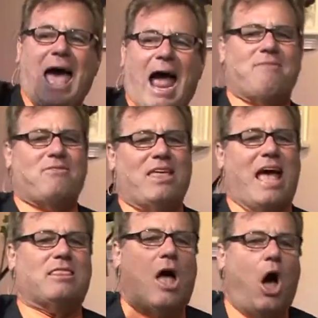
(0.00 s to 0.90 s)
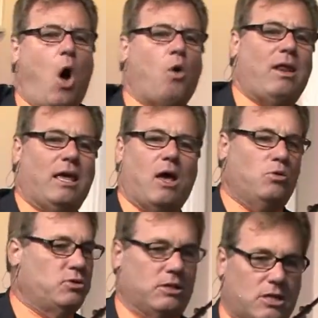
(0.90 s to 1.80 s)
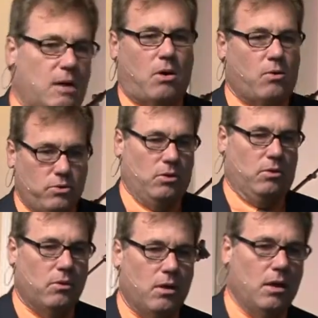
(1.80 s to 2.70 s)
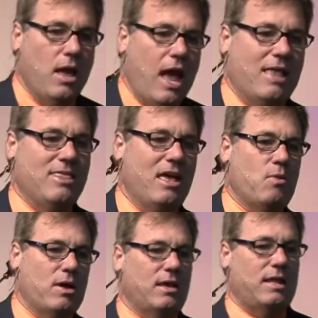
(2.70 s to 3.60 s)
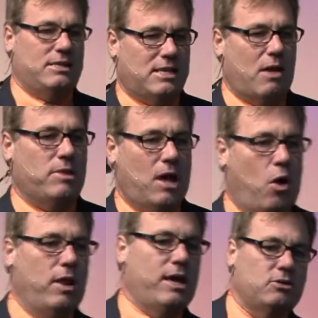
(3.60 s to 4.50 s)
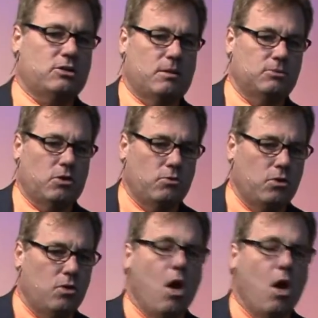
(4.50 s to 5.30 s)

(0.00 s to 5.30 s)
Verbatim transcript: After that, the Holy Ghost has come on you. And then what did he say when the Holy Ghost comes on you?